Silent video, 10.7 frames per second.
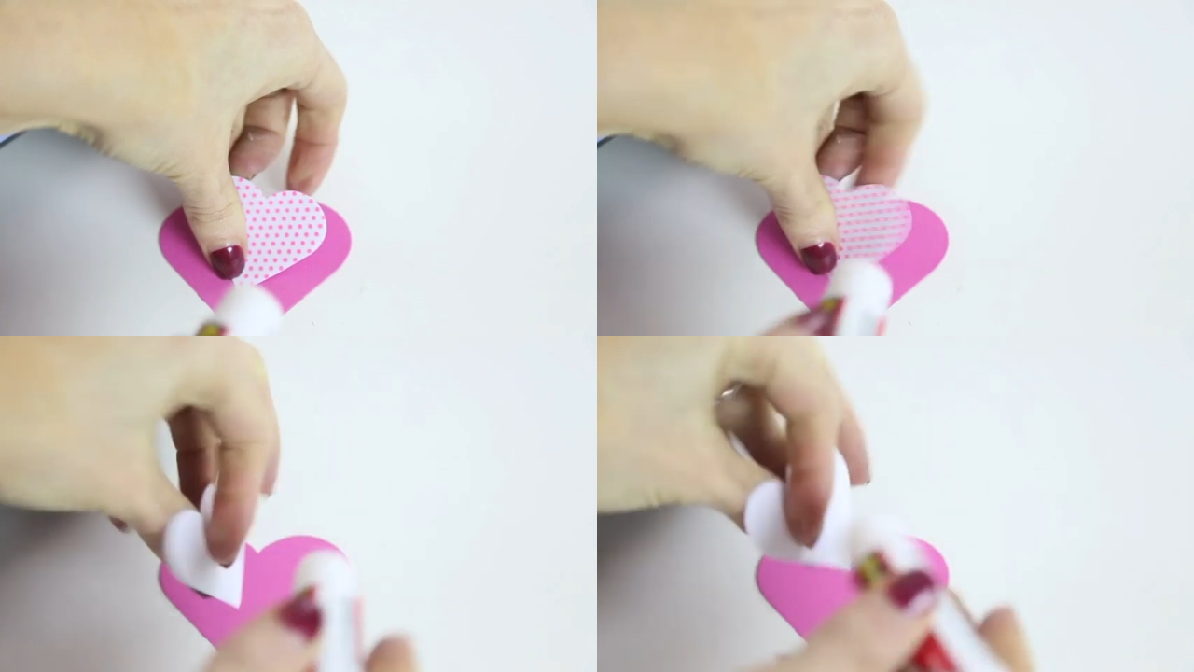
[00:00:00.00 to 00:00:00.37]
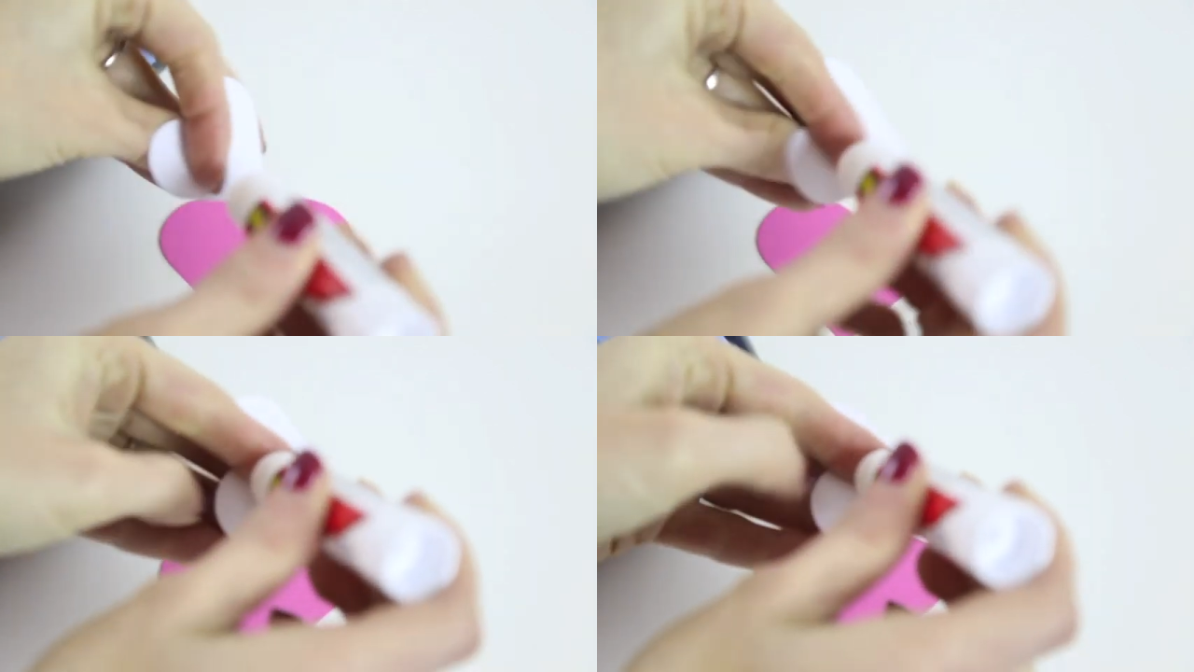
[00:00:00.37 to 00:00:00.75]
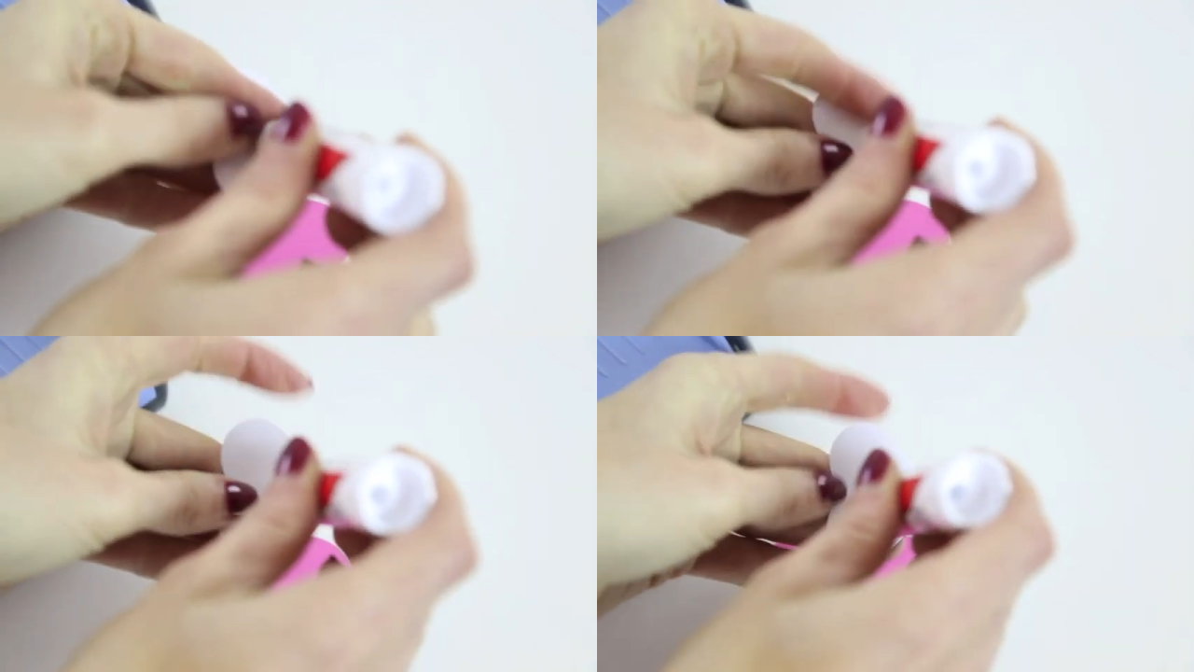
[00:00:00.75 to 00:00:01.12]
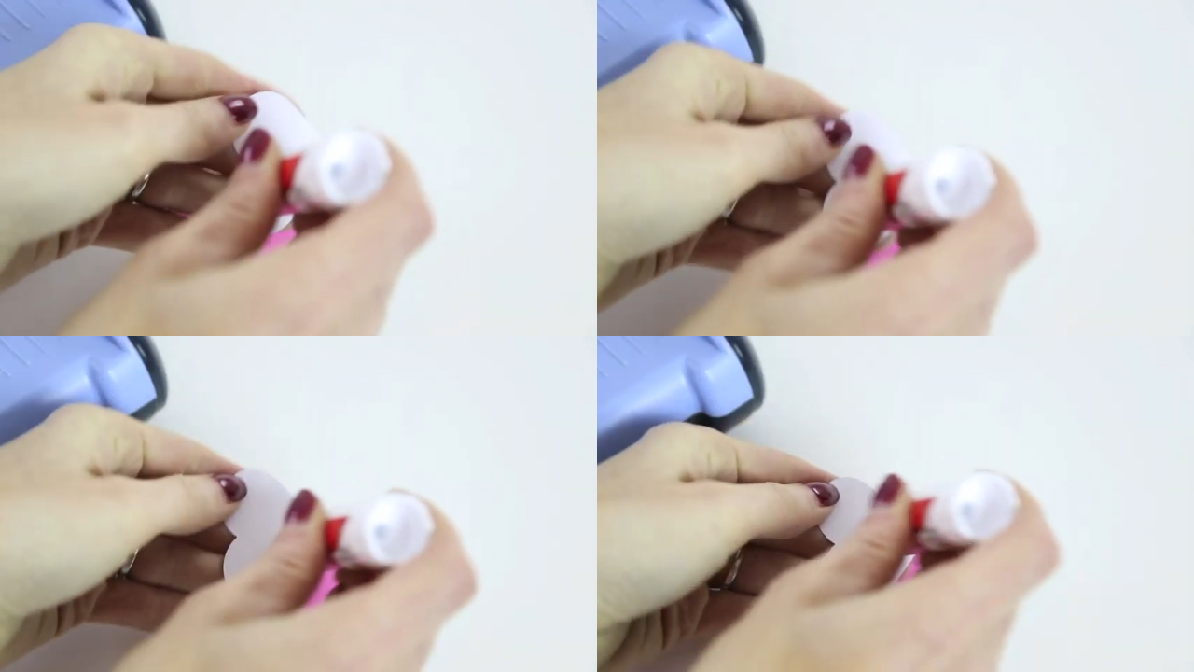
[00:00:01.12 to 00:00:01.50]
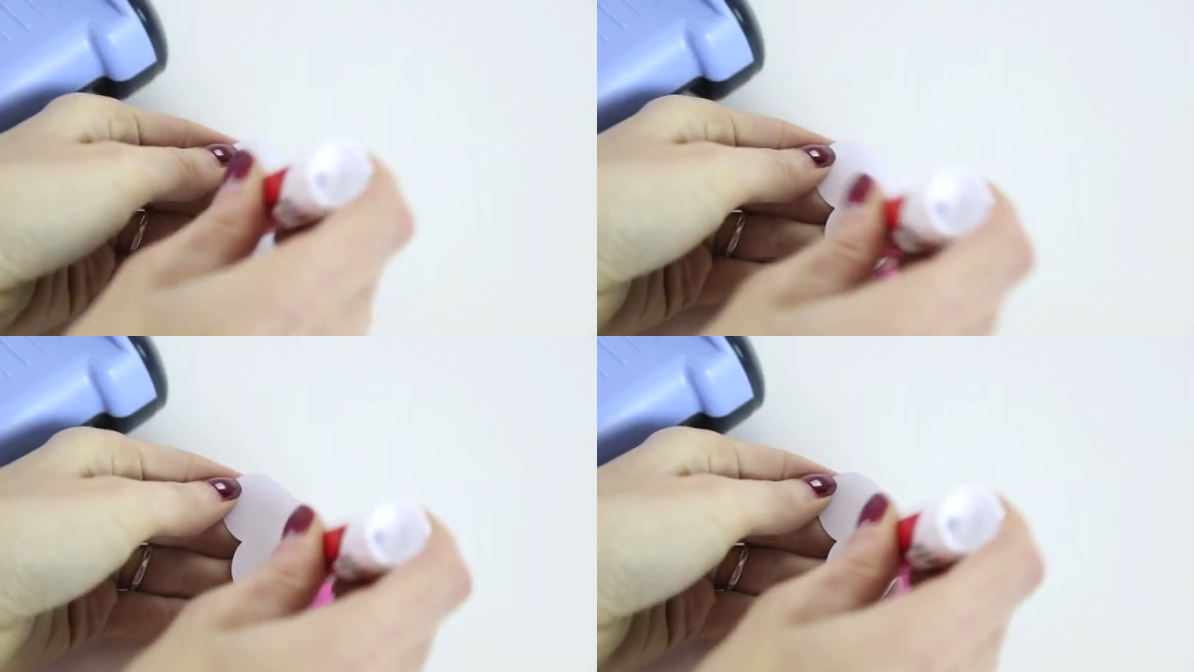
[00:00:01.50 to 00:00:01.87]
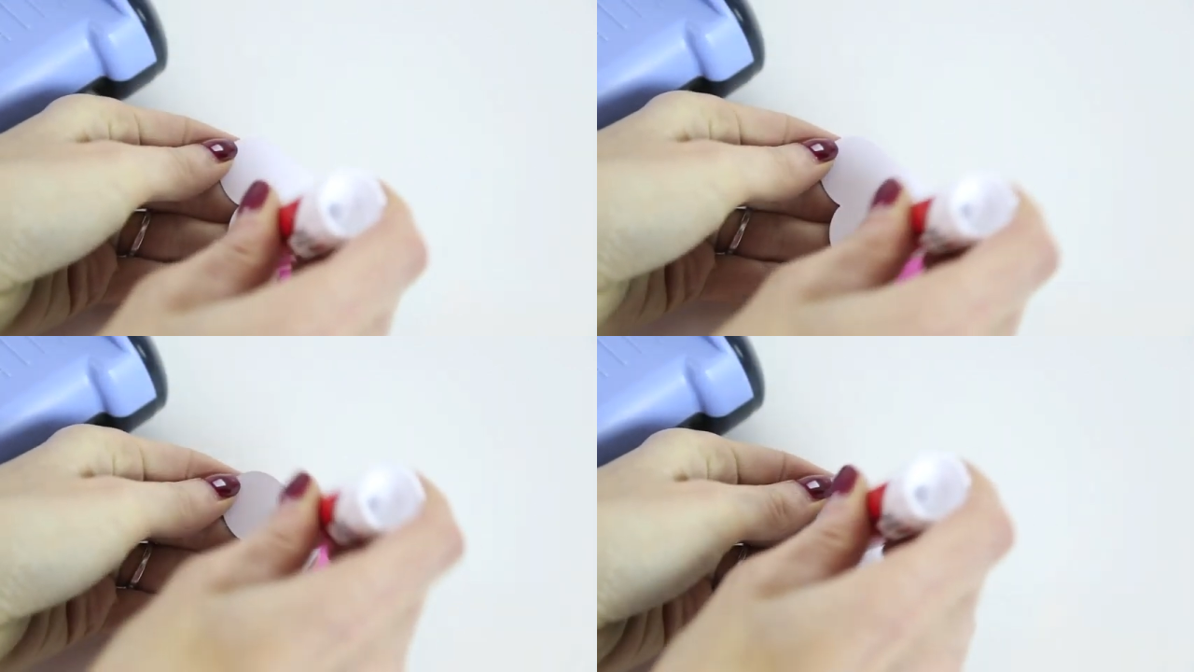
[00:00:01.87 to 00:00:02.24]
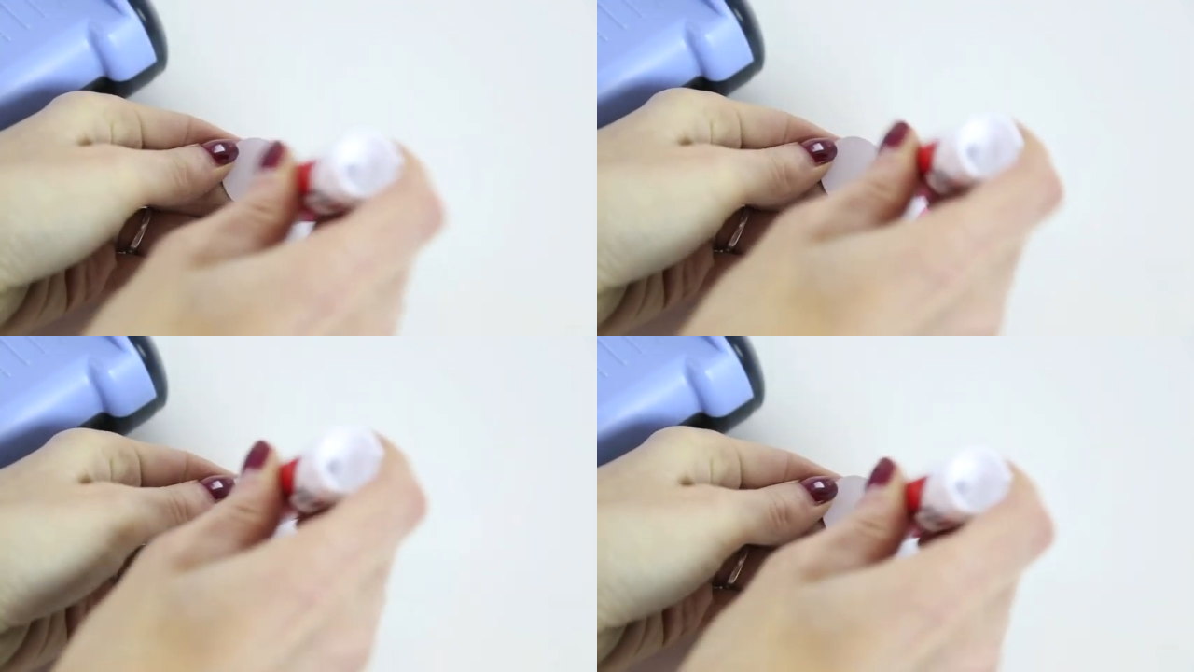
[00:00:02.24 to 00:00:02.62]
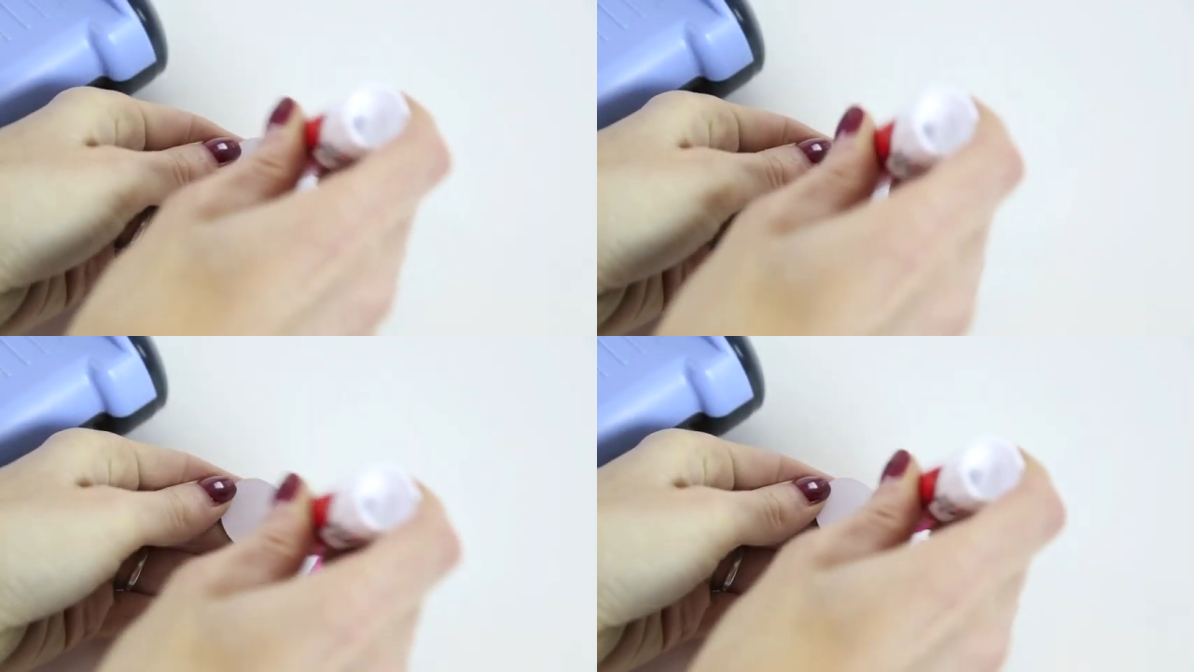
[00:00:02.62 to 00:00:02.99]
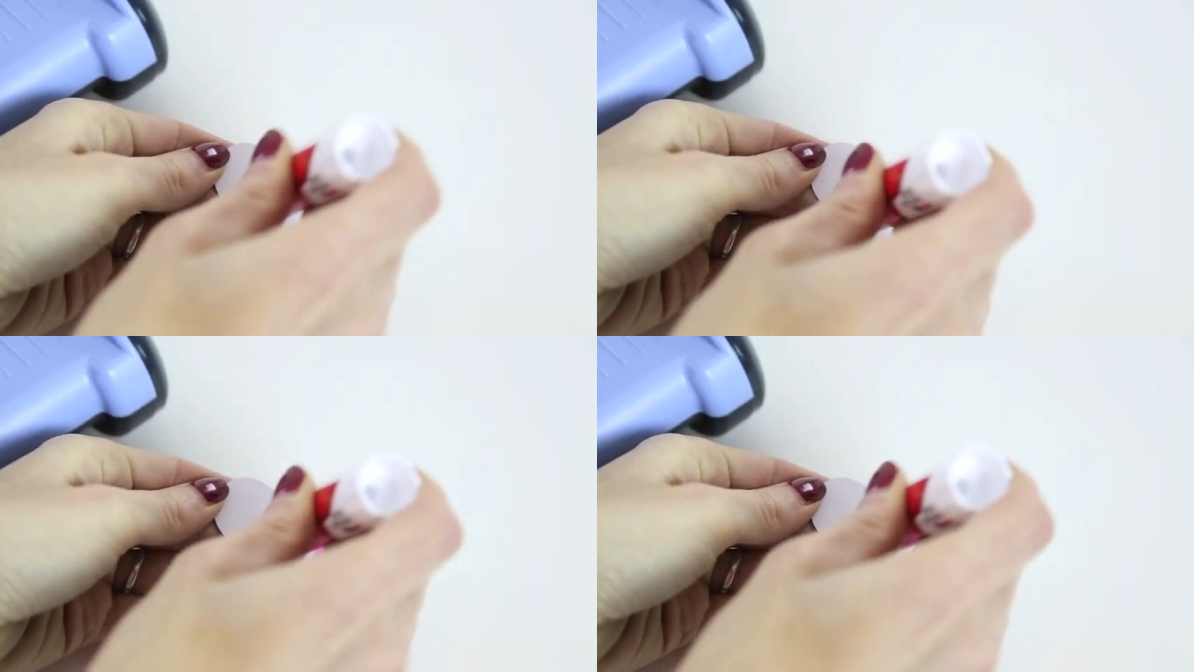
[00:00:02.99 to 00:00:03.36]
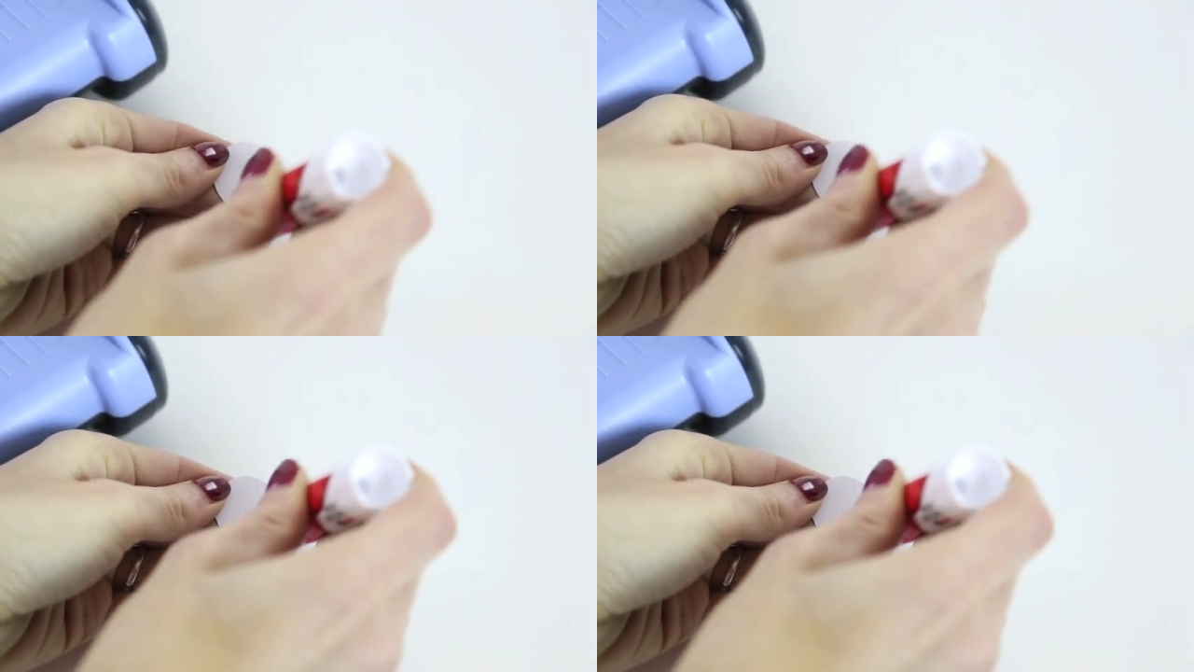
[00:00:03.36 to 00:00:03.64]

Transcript: No face is visible, so there are no lips to read.